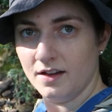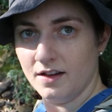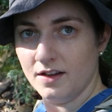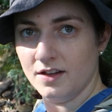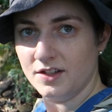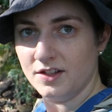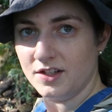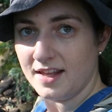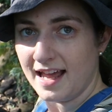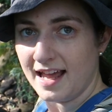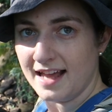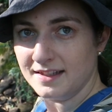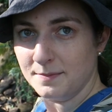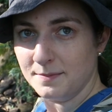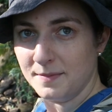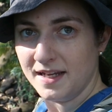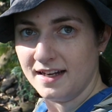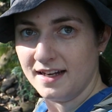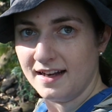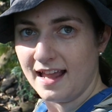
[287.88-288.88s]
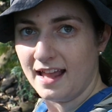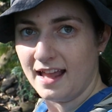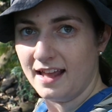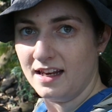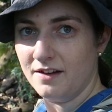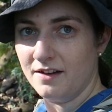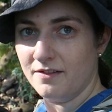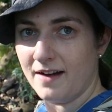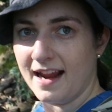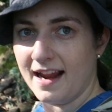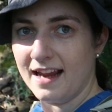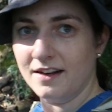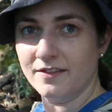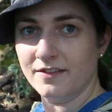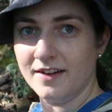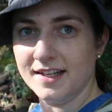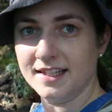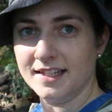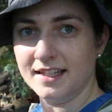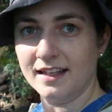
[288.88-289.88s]
So there hasn't been any rain
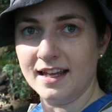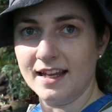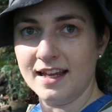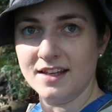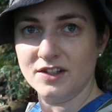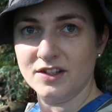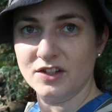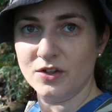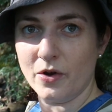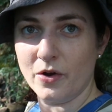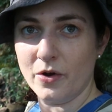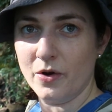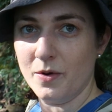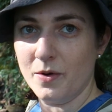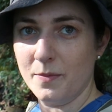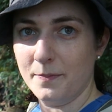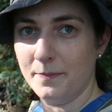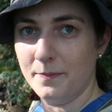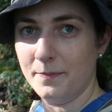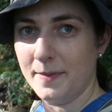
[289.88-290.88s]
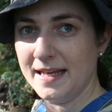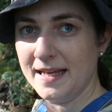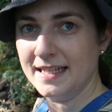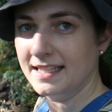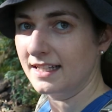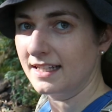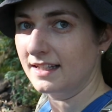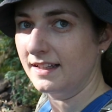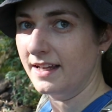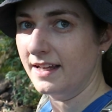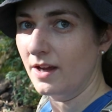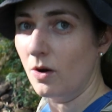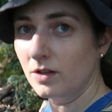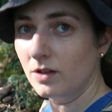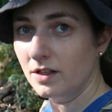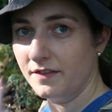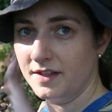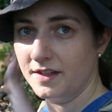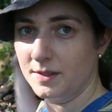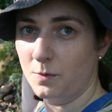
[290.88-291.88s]
recently, so basically
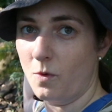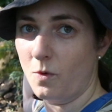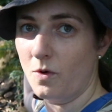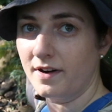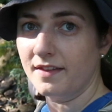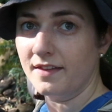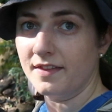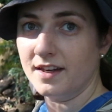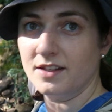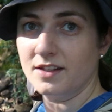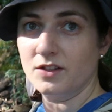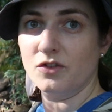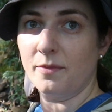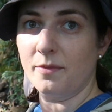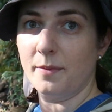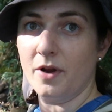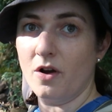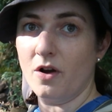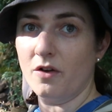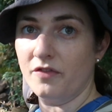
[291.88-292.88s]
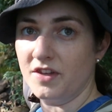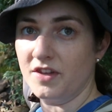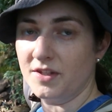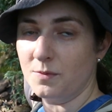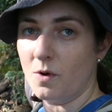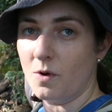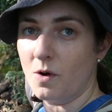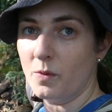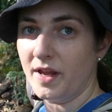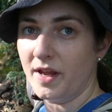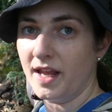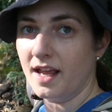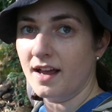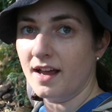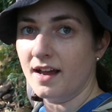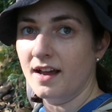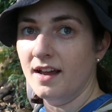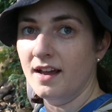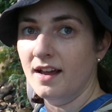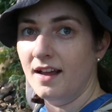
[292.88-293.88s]
all of this water that is dripping off this wall
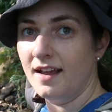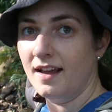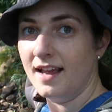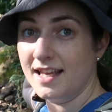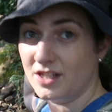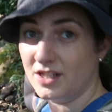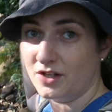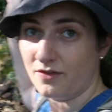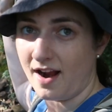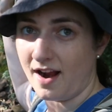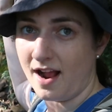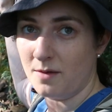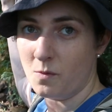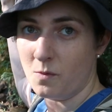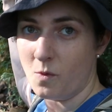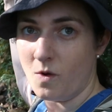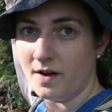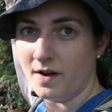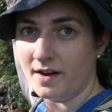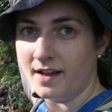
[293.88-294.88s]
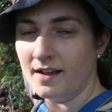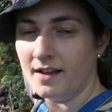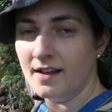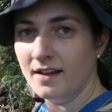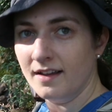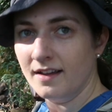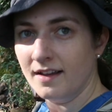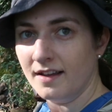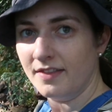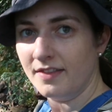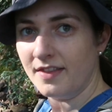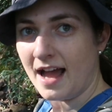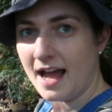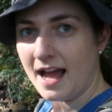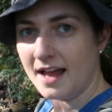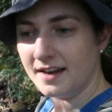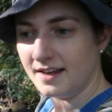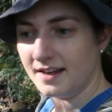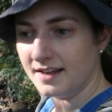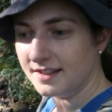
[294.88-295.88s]
here is groundwater
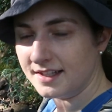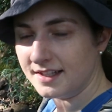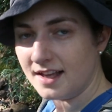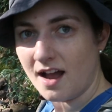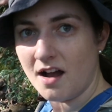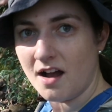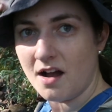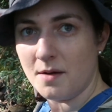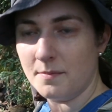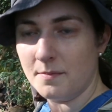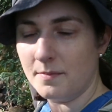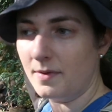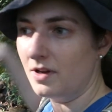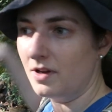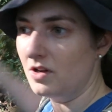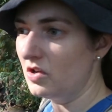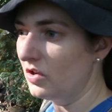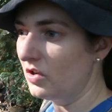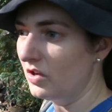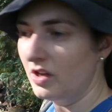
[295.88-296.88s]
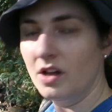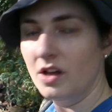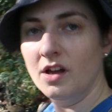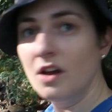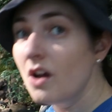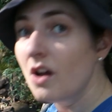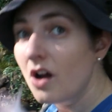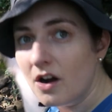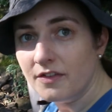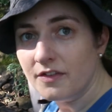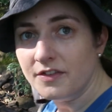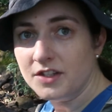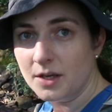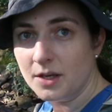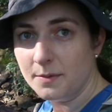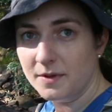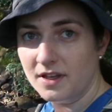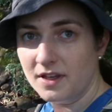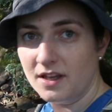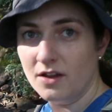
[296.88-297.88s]
that has come off the
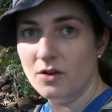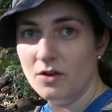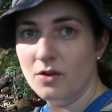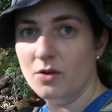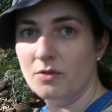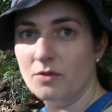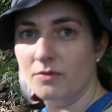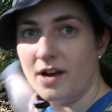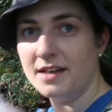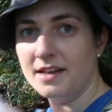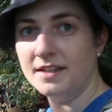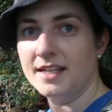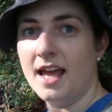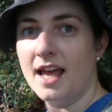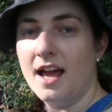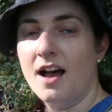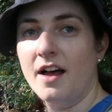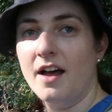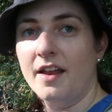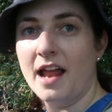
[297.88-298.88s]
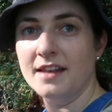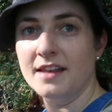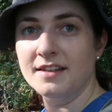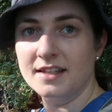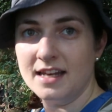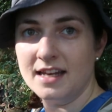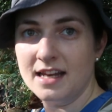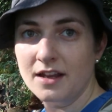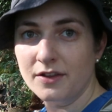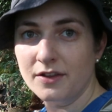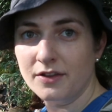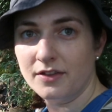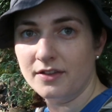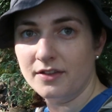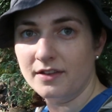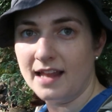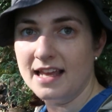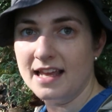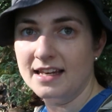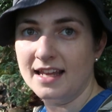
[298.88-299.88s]
top of the hill, run down underneath
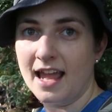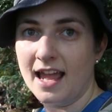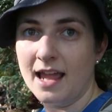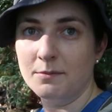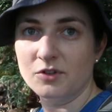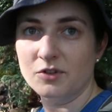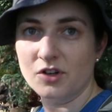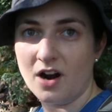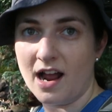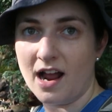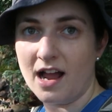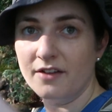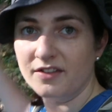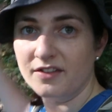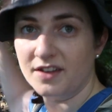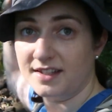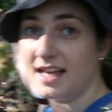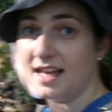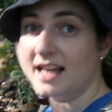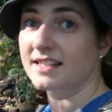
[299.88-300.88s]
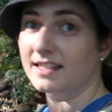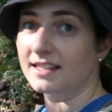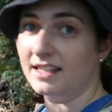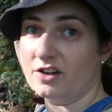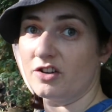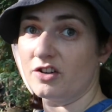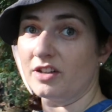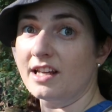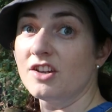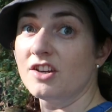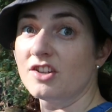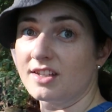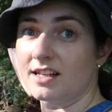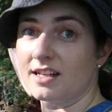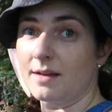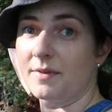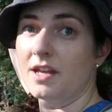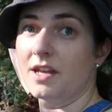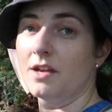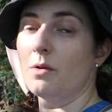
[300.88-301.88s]
Lady Game Drive, because that's literally just
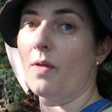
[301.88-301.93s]
up the hill